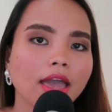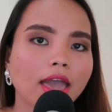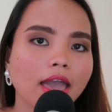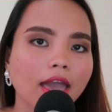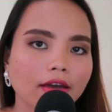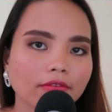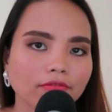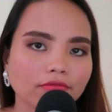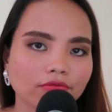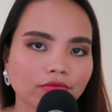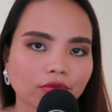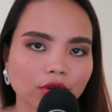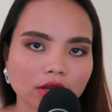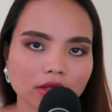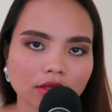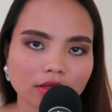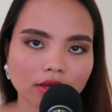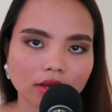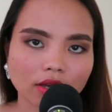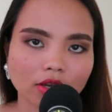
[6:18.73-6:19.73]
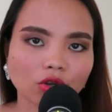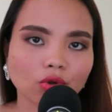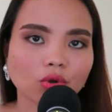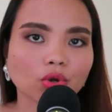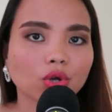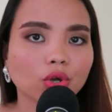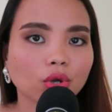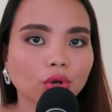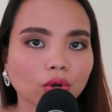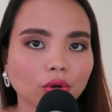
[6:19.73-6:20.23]
everything
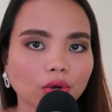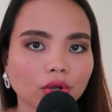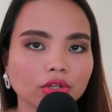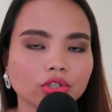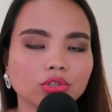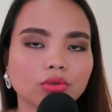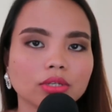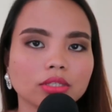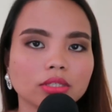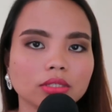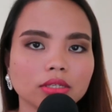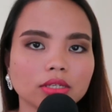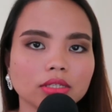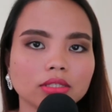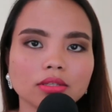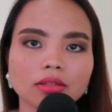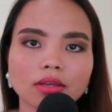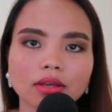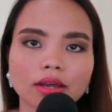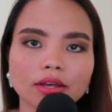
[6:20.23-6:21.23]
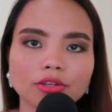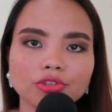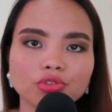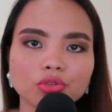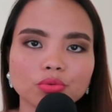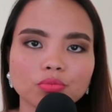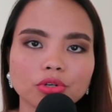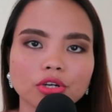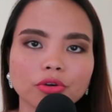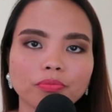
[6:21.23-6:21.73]
you could to assist the
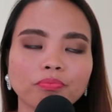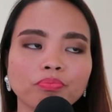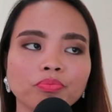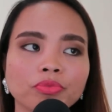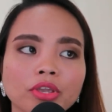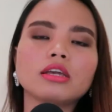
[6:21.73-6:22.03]
customer.